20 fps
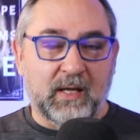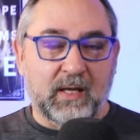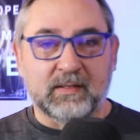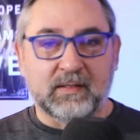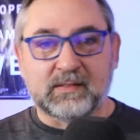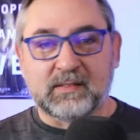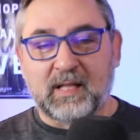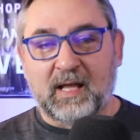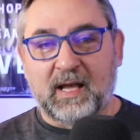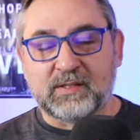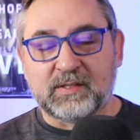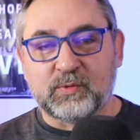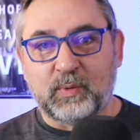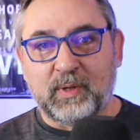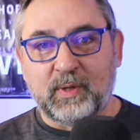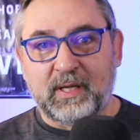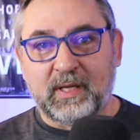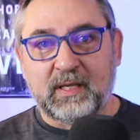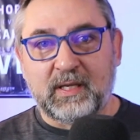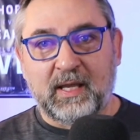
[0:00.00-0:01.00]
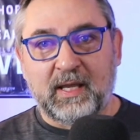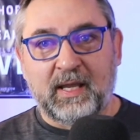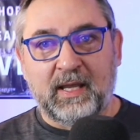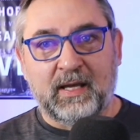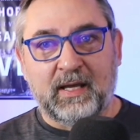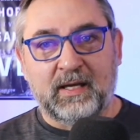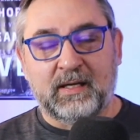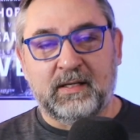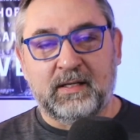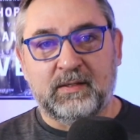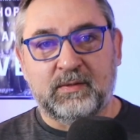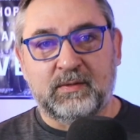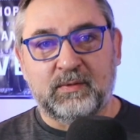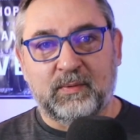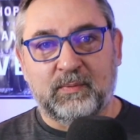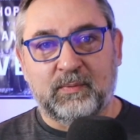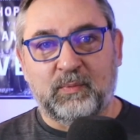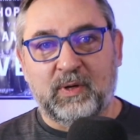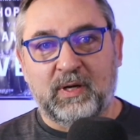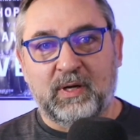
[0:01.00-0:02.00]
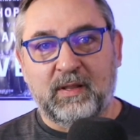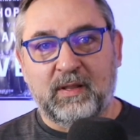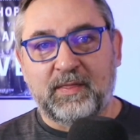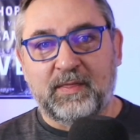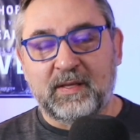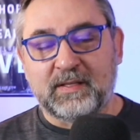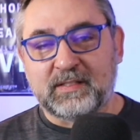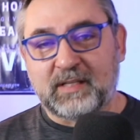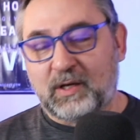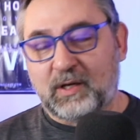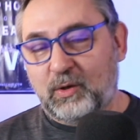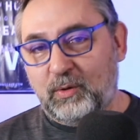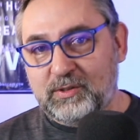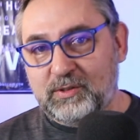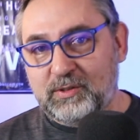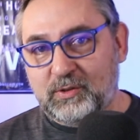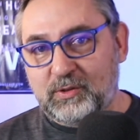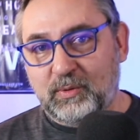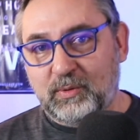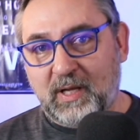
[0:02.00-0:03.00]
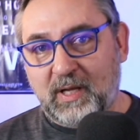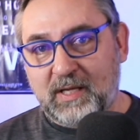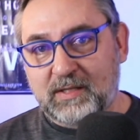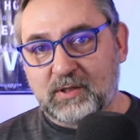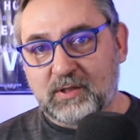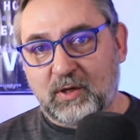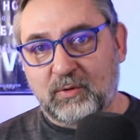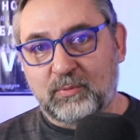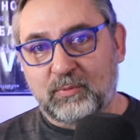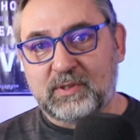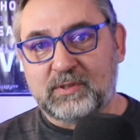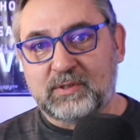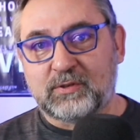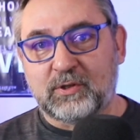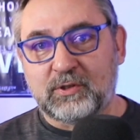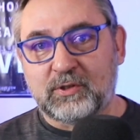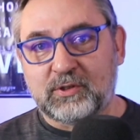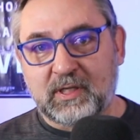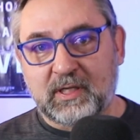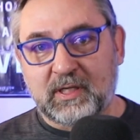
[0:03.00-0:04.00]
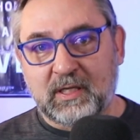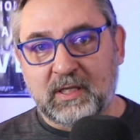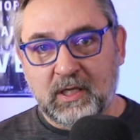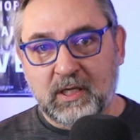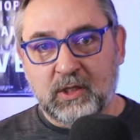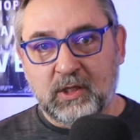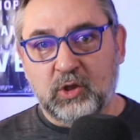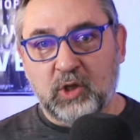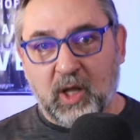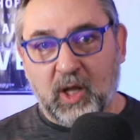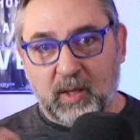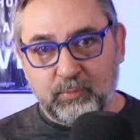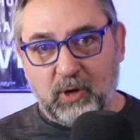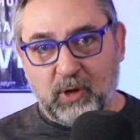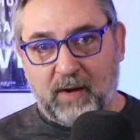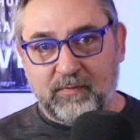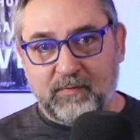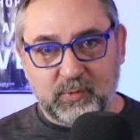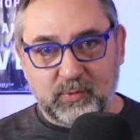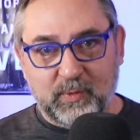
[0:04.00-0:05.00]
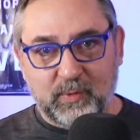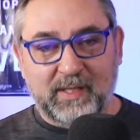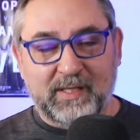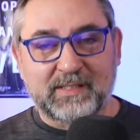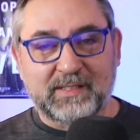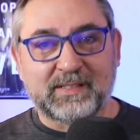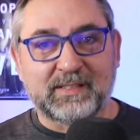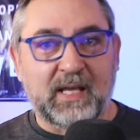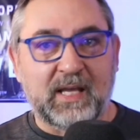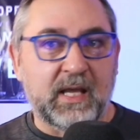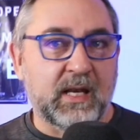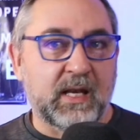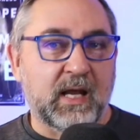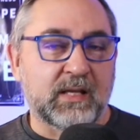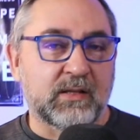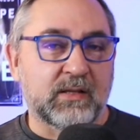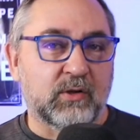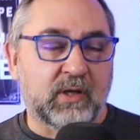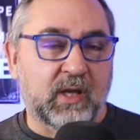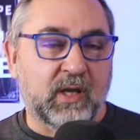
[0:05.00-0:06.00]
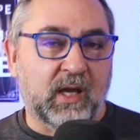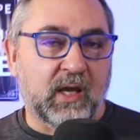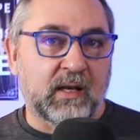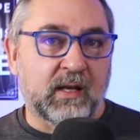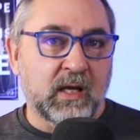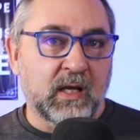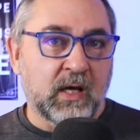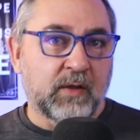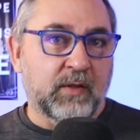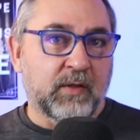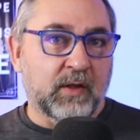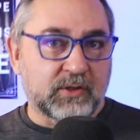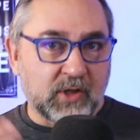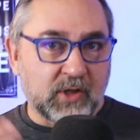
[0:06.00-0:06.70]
this last week, and one of the things I always do when I start researching nonprofits within a state, I look at the